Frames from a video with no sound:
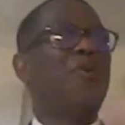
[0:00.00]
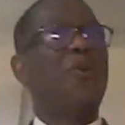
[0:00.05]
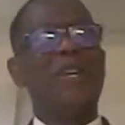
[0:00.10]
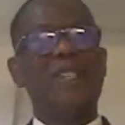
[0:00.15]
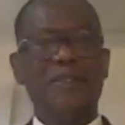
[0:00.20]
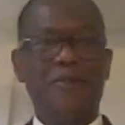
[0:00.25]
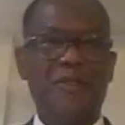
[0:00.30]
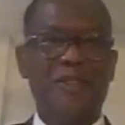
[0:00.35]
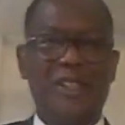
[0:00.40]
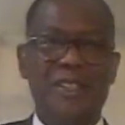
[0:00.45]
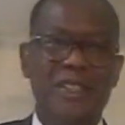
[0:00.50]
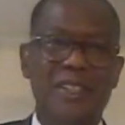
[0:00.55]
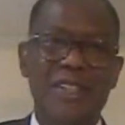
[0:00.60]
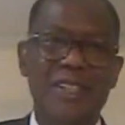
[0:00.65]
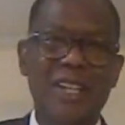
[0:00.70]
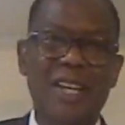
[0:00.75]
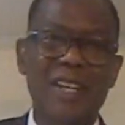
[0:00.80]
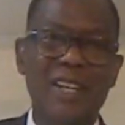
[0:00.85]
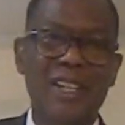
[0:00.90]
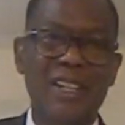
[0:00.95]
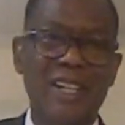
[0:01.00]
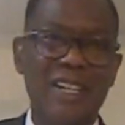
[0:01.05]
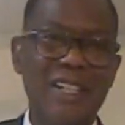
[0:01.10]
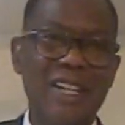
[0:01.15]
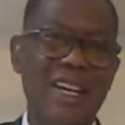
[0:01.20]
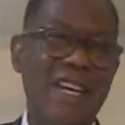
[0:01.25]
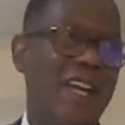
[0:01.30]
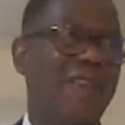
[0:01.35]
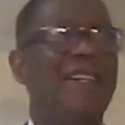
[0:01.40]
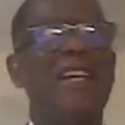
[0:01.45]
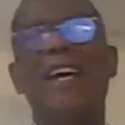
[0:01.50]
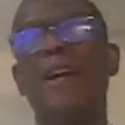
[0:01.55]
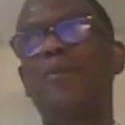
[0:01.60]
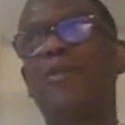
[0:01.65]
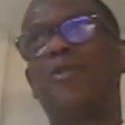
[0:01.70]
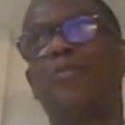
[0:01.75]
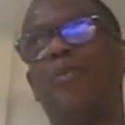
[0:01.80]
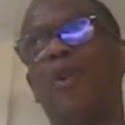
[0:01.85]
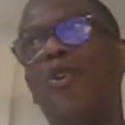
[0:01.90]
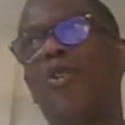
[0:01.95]
West Philly. And I
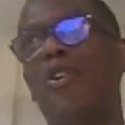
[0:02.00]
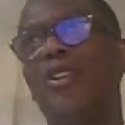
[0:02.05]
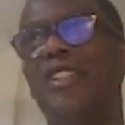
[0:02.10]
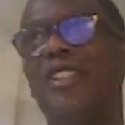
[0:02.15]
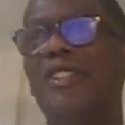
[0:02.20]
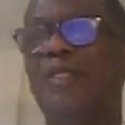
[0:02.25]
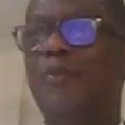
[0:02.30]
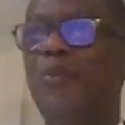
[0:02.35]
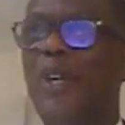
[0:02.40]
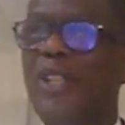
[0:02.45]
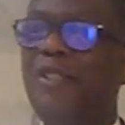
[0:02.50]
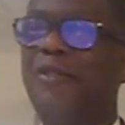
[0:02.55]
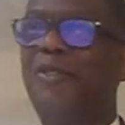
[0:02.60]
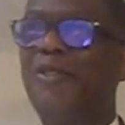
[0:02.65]
was born in West